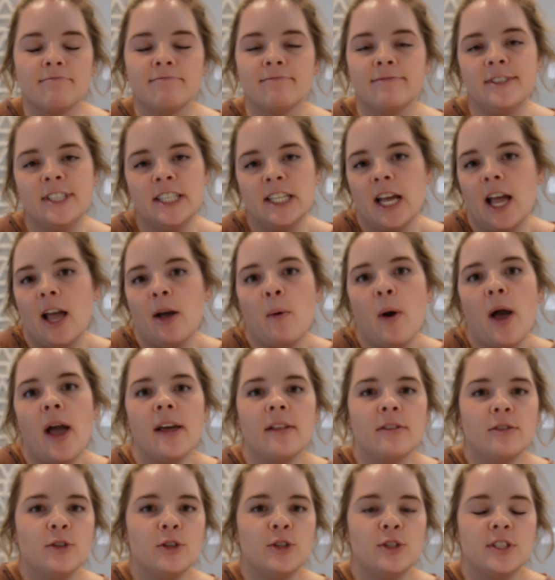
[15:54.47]
DIY
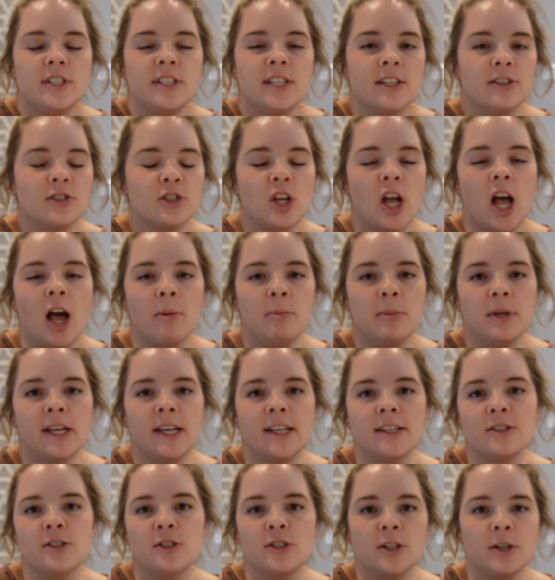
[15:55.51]
enthusiasts,
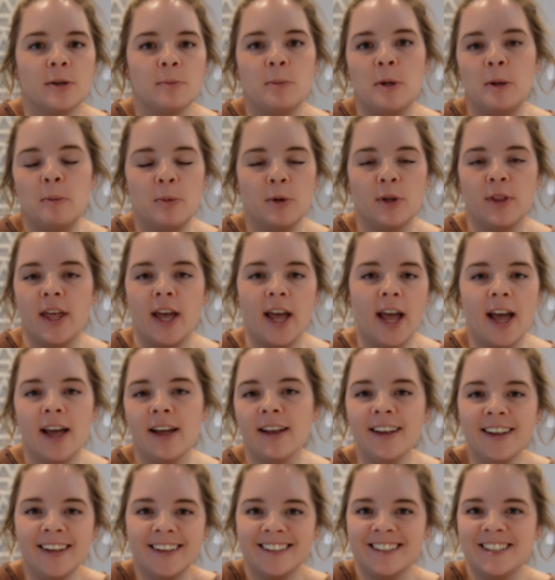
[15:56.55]
hobbyists, or people that
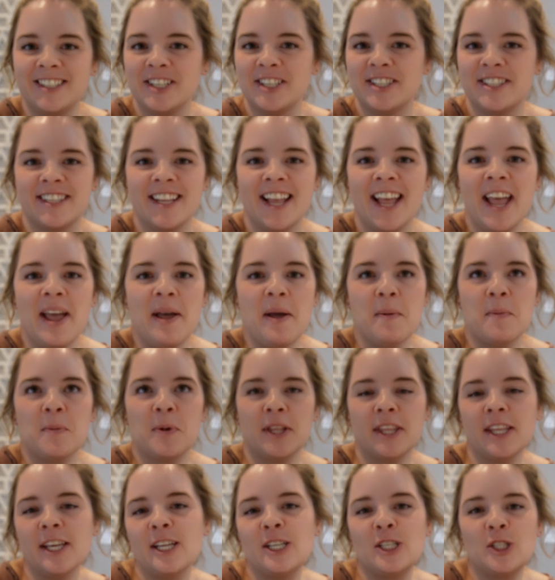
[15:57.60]
just
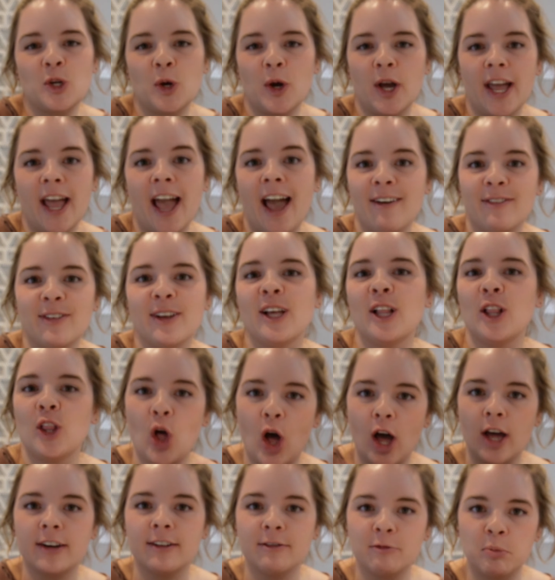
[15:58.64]
really enjoy having a
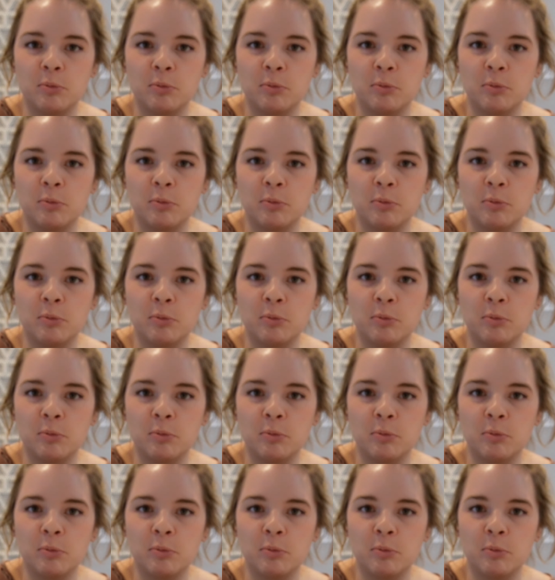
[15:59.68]
lot of